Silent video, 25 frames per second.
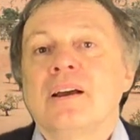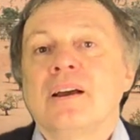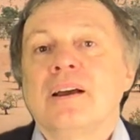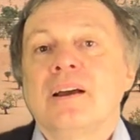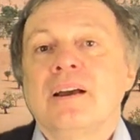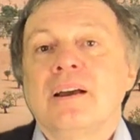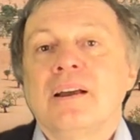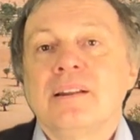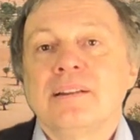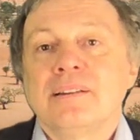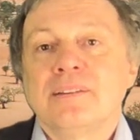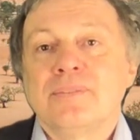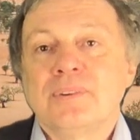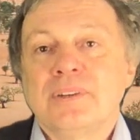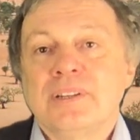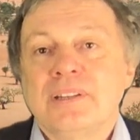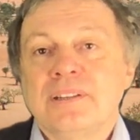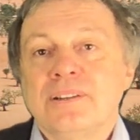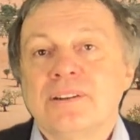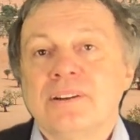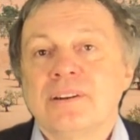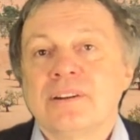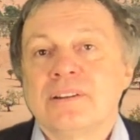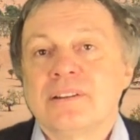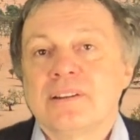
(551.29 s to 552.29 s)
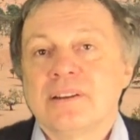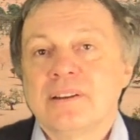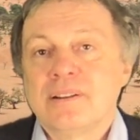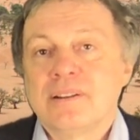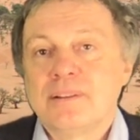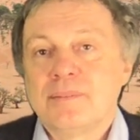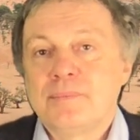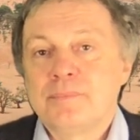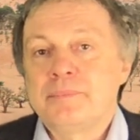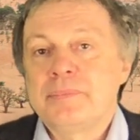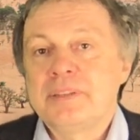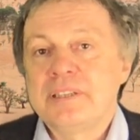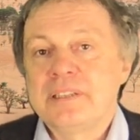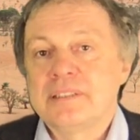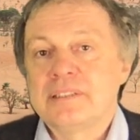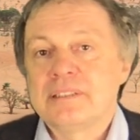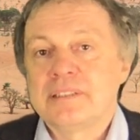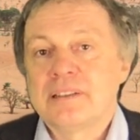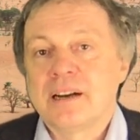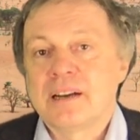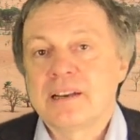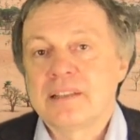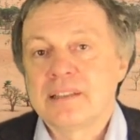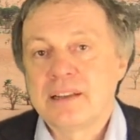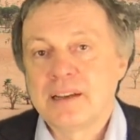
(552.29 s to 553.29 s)
and will not be
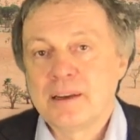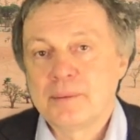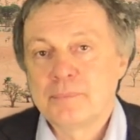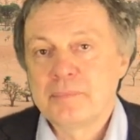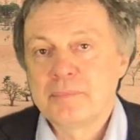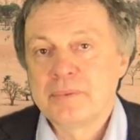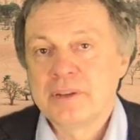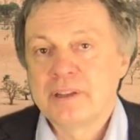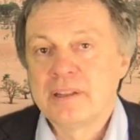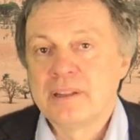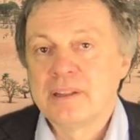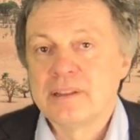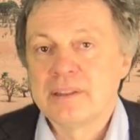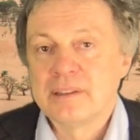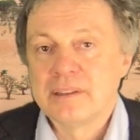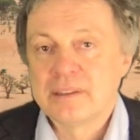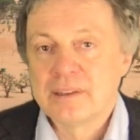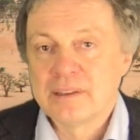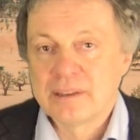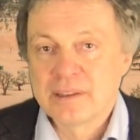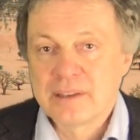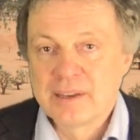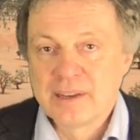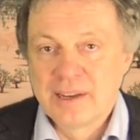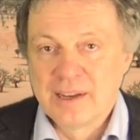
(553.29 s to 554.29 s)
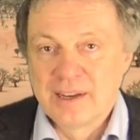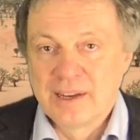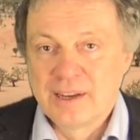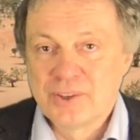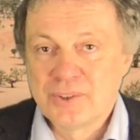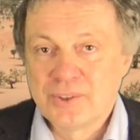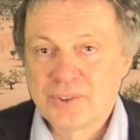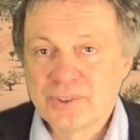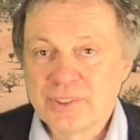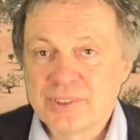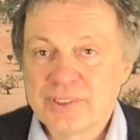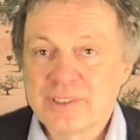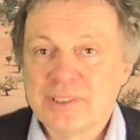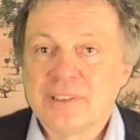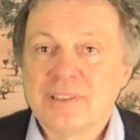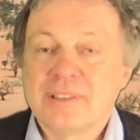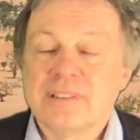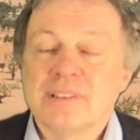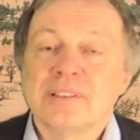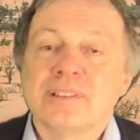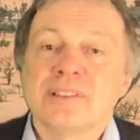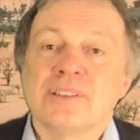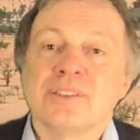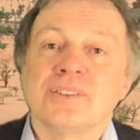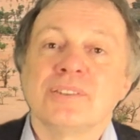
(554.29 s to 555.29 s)
sucked up in the ground,
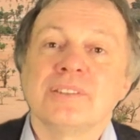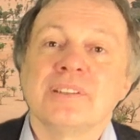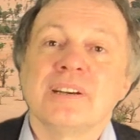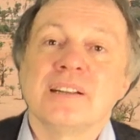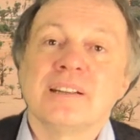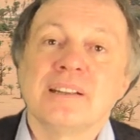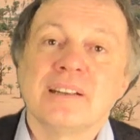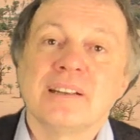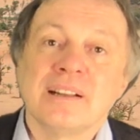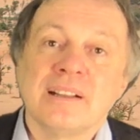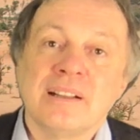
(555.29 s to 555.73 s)
so that